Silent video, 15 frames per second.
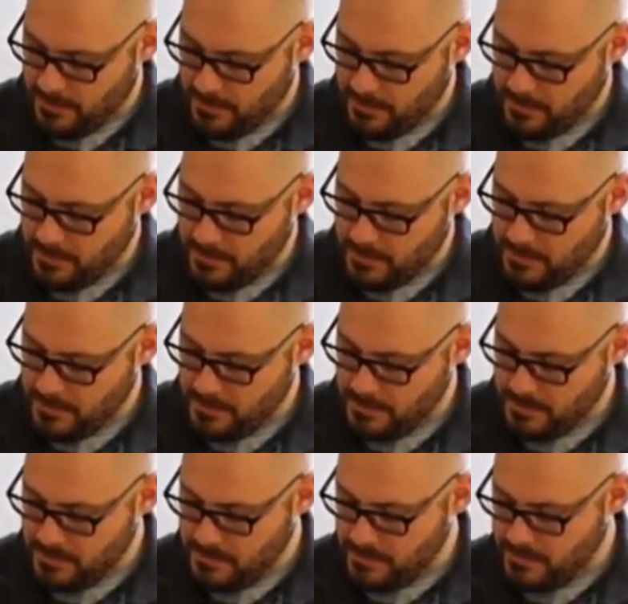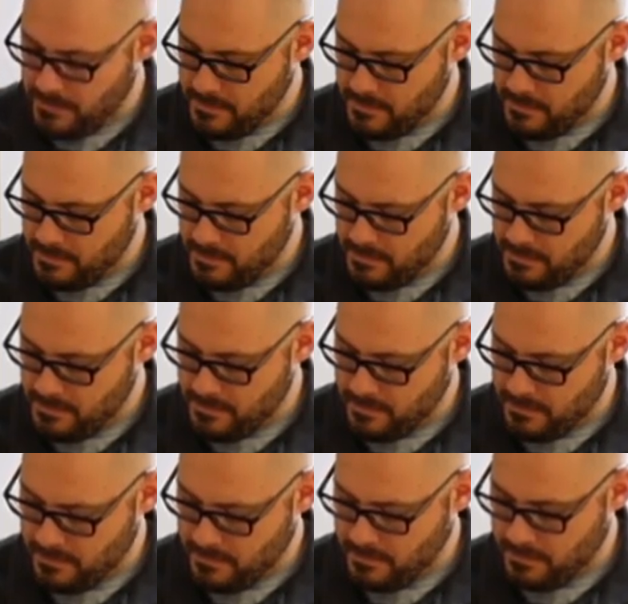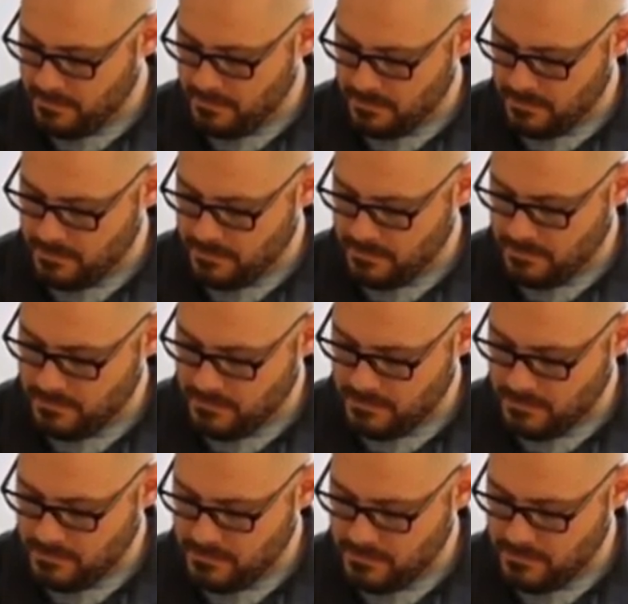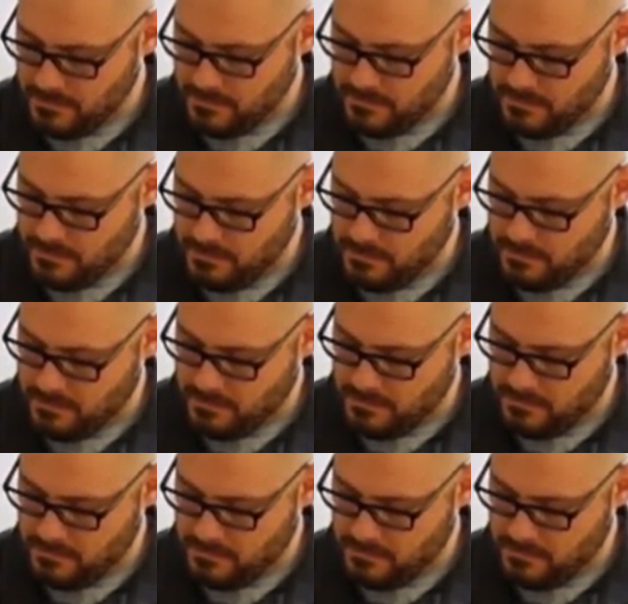(no one is talking)